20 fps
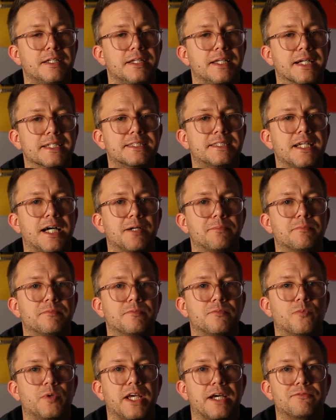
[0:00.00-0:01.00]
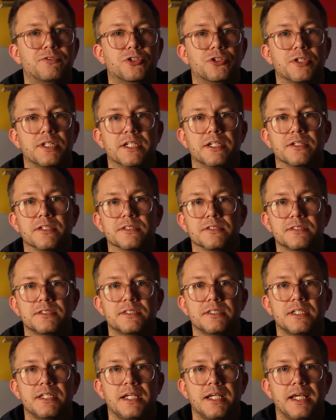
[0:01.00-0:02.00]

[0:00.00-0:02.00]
Next up, we have triggers.